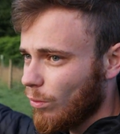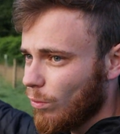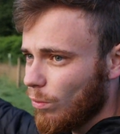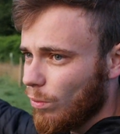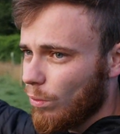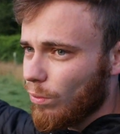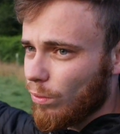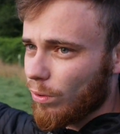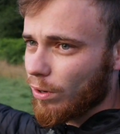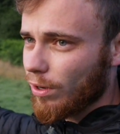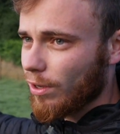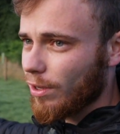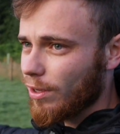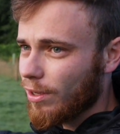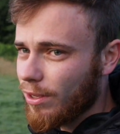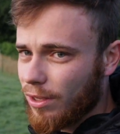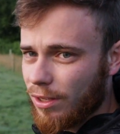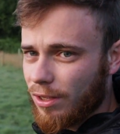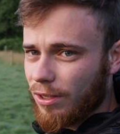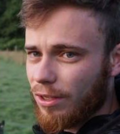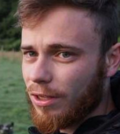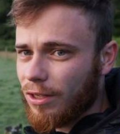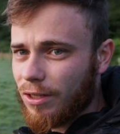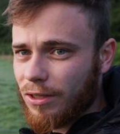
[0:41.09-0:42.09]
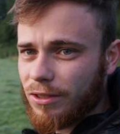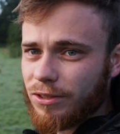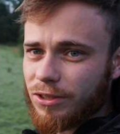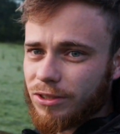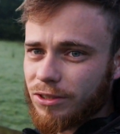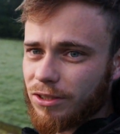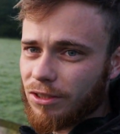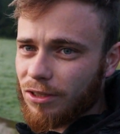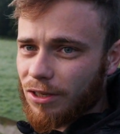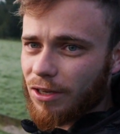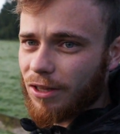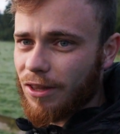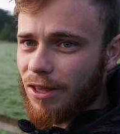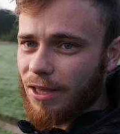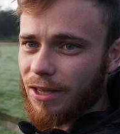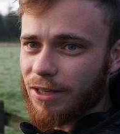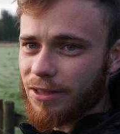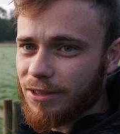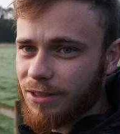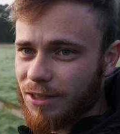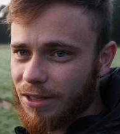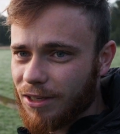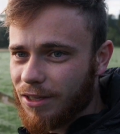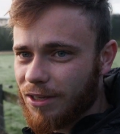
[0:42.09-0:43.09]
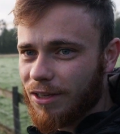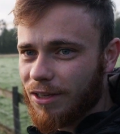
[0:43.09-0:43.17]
whew, just look at this